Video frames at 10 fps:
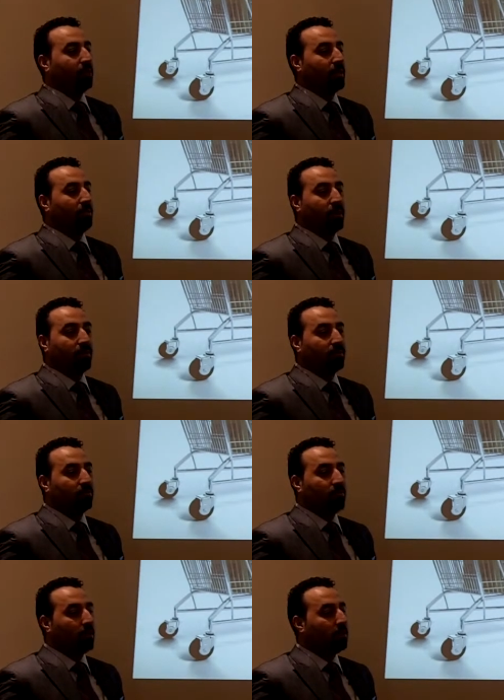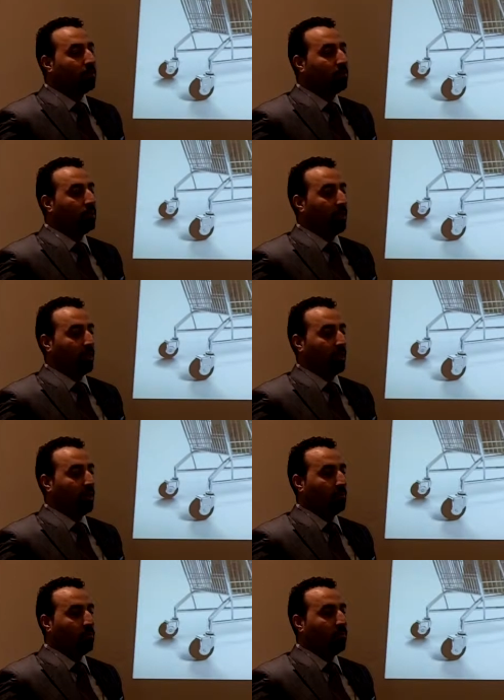but appraisals will not do that
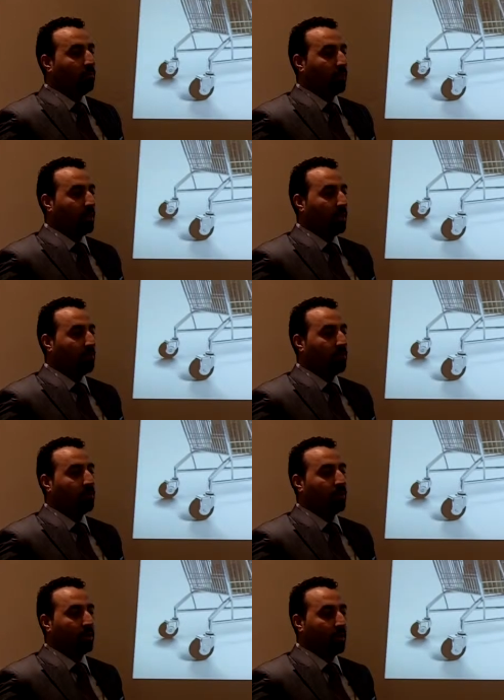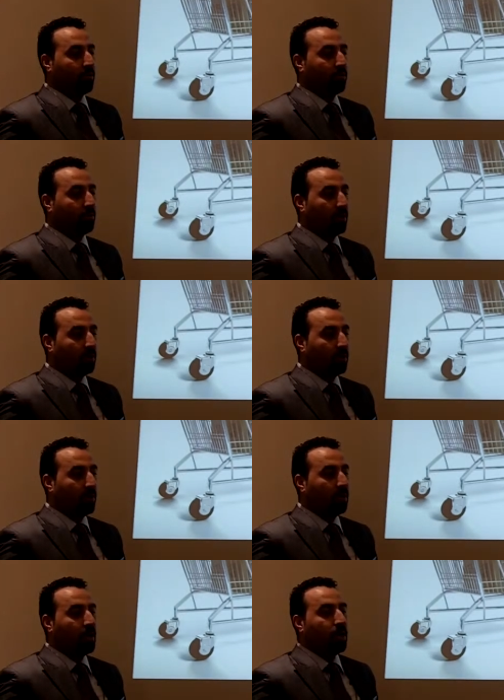they are more with numbers and number
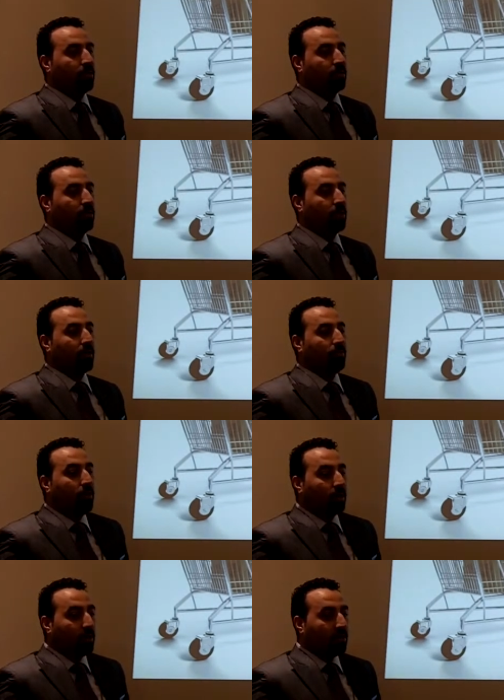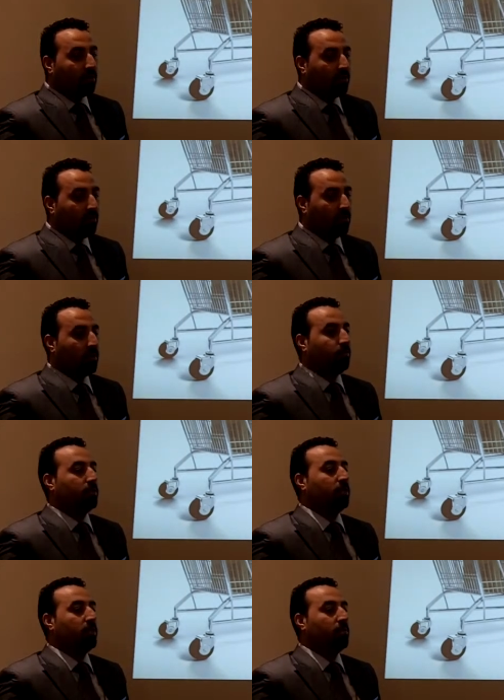crunching so they're more
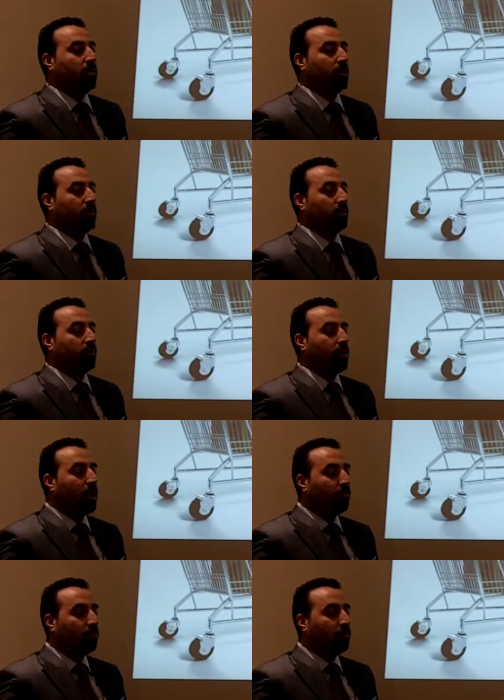conservative than the market so you